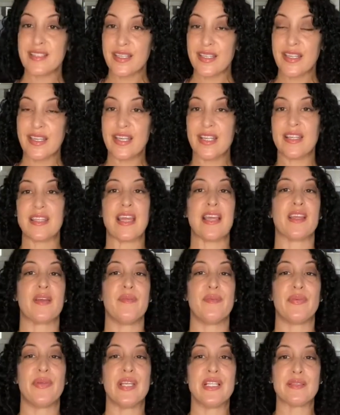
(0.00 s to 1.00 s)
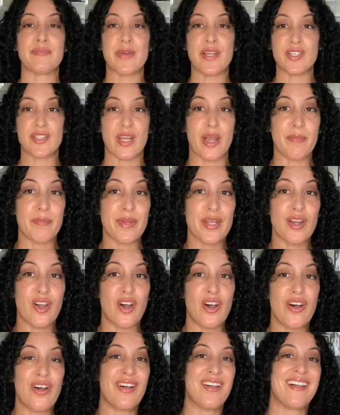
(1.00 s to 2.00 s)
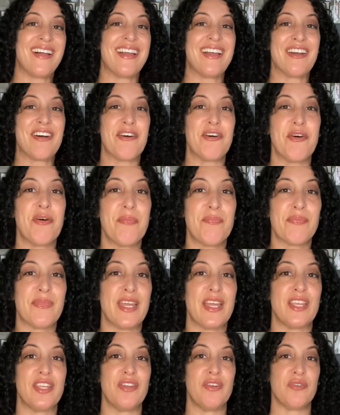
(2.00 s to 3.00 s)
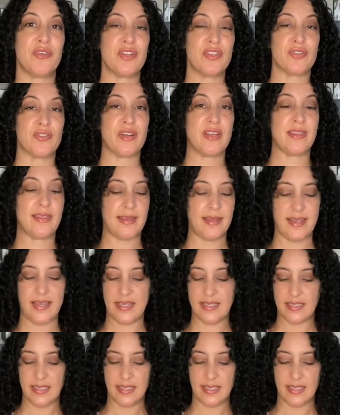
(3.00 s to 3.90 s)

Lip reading: it. That completes my shopping haul. I hope that you enjoyed that.